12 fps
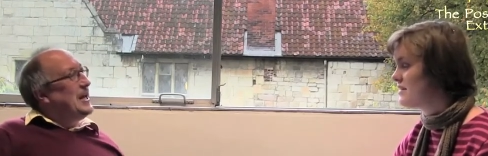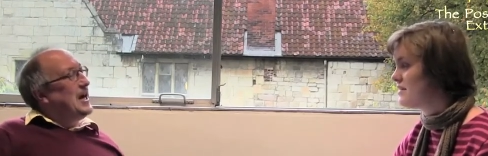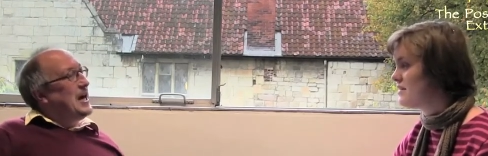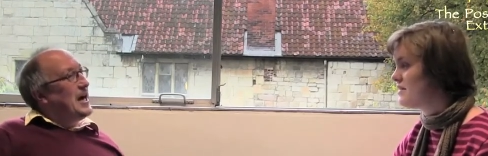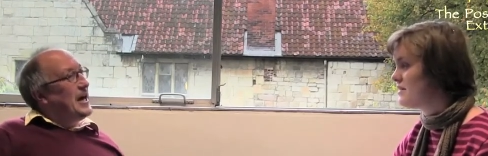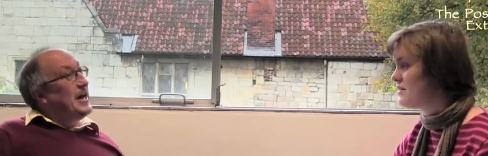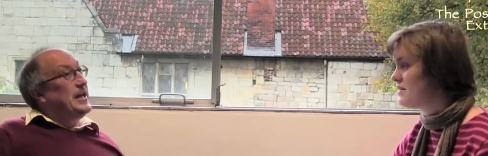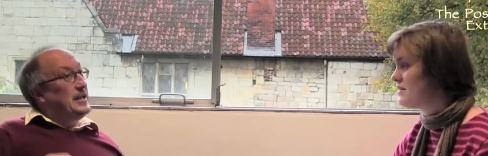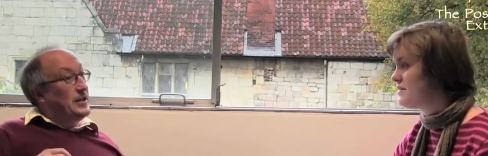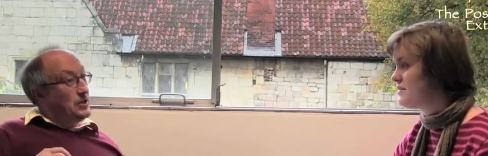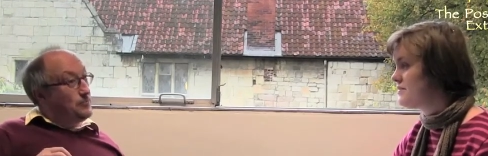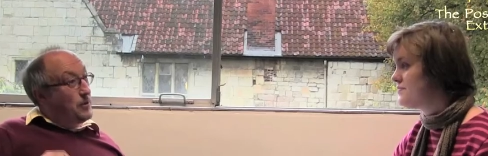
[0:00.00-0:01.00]
Speaker 1: Yeah. Uh, it,
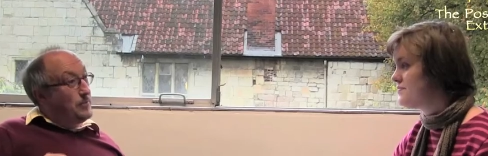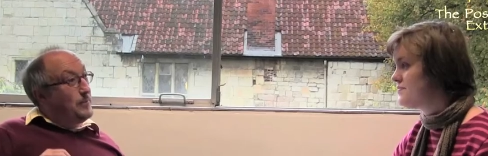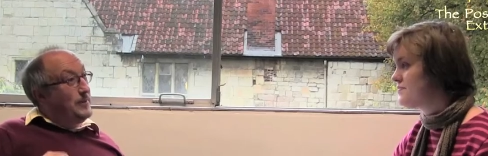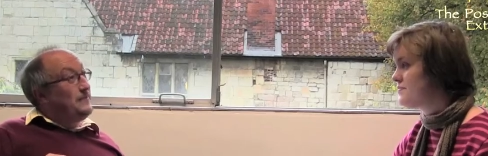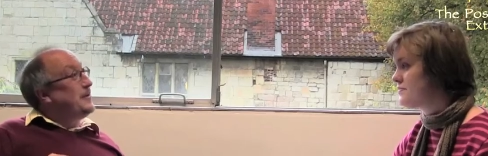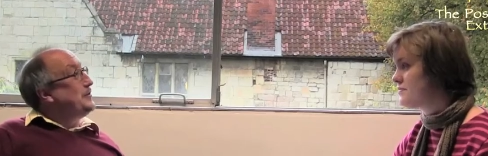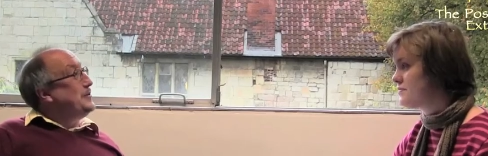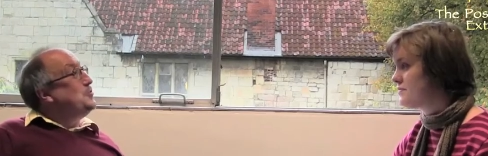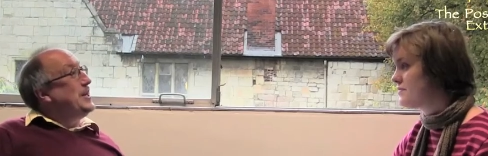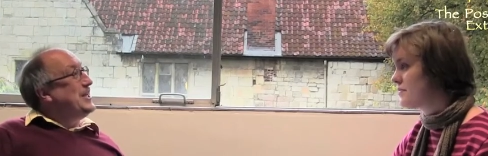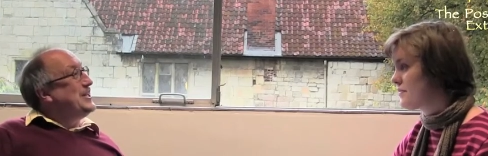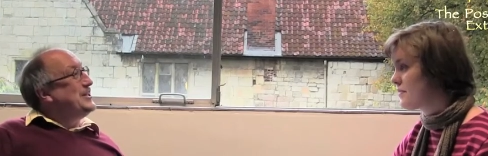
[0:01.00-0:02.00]
it's probably very
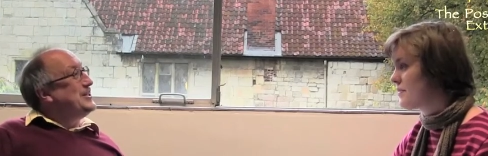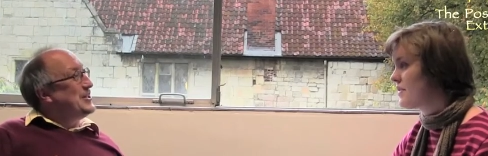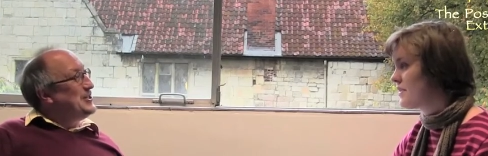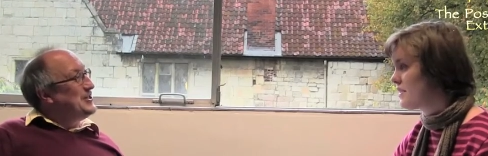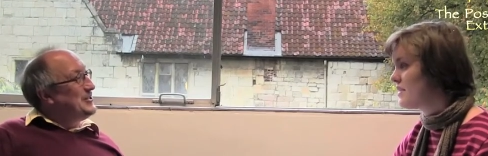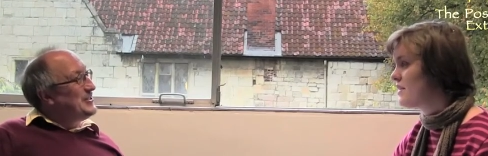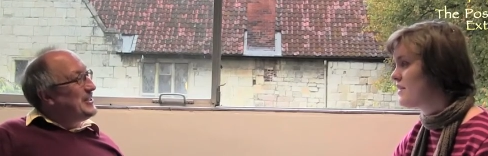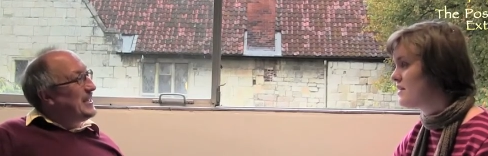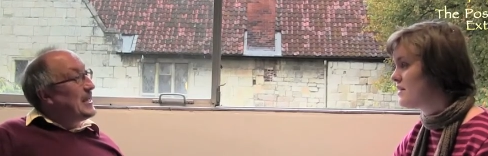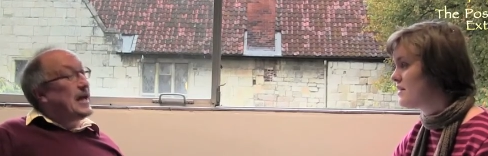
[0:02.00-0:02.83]
weird, I should think.